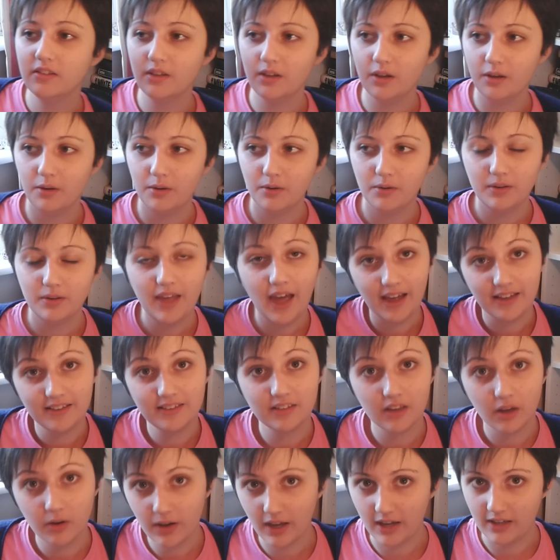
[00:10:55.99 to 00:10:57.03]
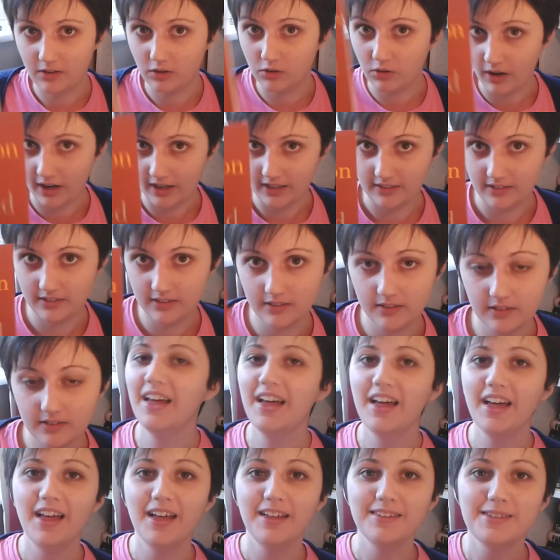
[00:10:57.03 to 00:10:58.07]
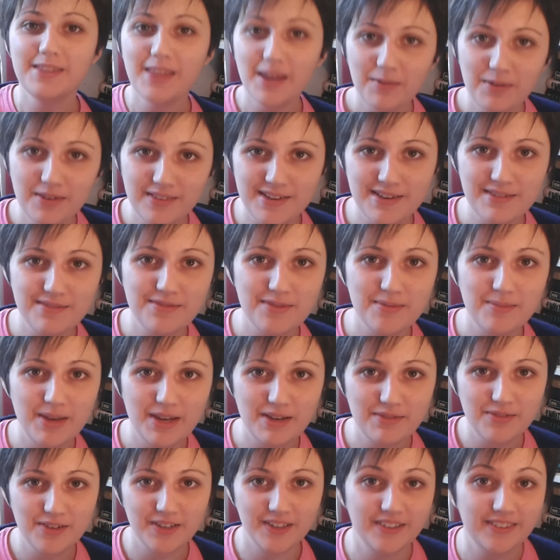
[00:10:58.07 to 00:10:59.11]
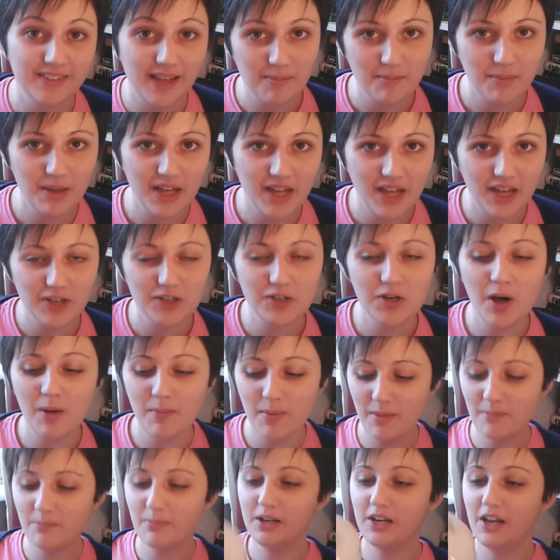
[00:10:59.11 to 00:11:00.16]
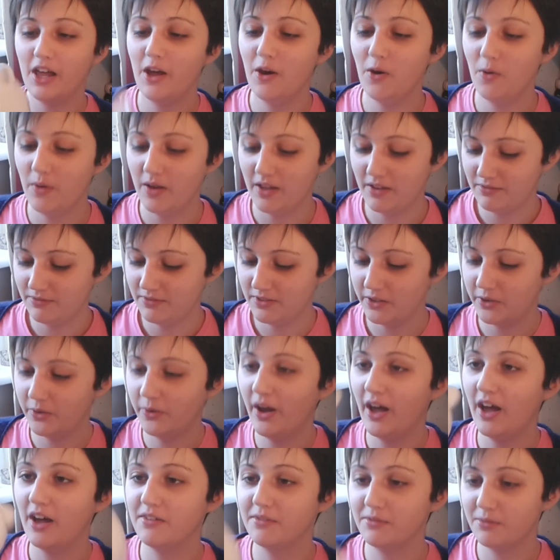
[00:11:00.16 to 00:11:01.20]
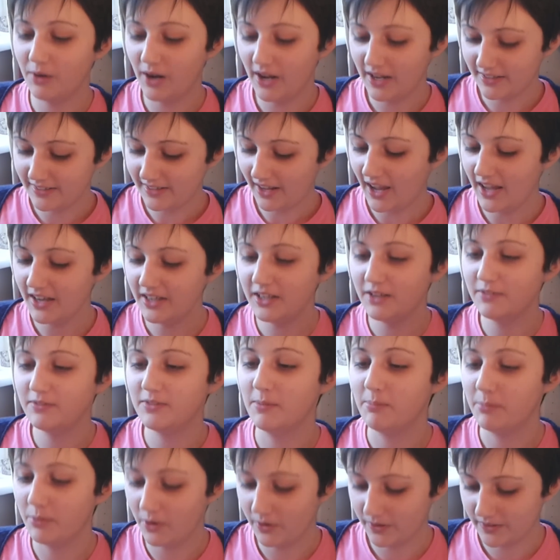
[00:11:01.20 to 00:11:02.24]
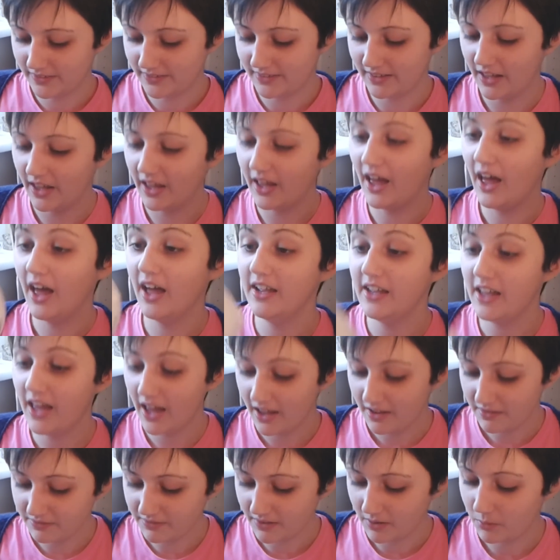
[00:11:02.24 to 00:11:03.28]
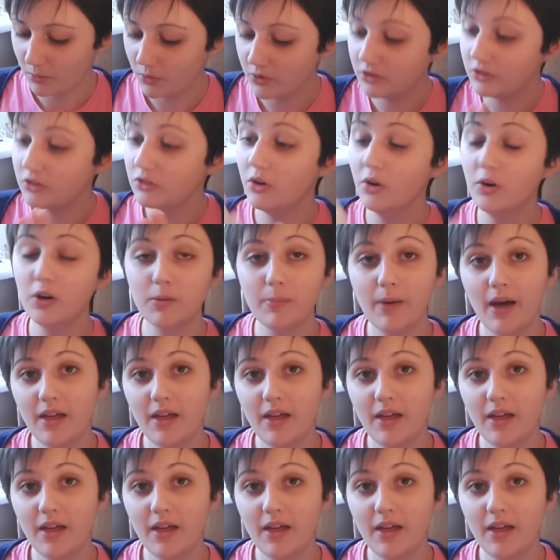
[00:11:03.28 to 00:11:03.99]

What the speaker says: So yes, okay, great. So that was it for me for December. Comment below if you have read any of the books that I have and want to talk